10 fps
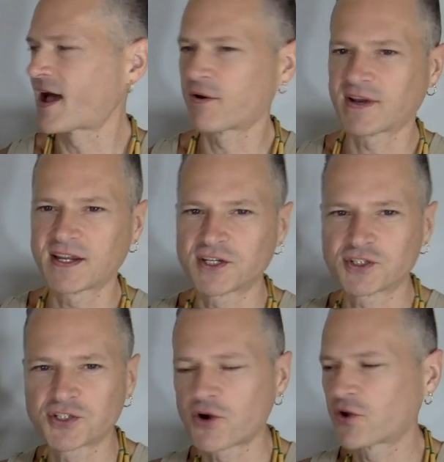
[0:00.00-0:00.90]
I need to
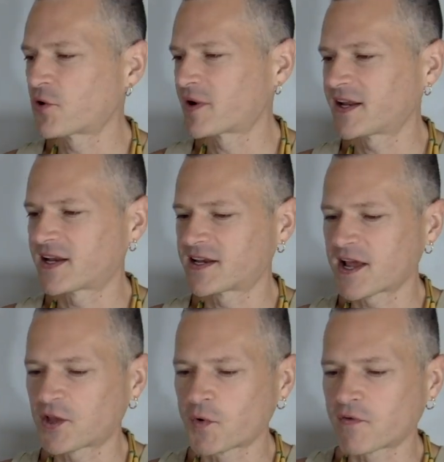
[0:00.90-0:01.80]
show you. I need to
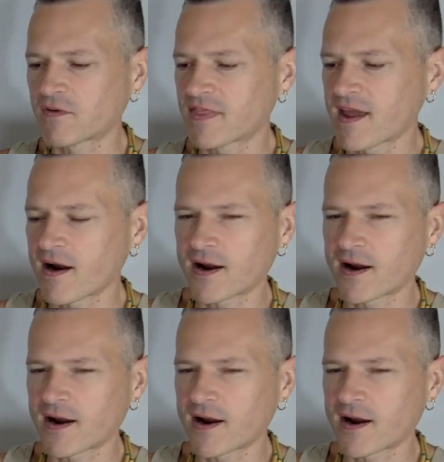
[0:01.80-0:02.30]
take you over there.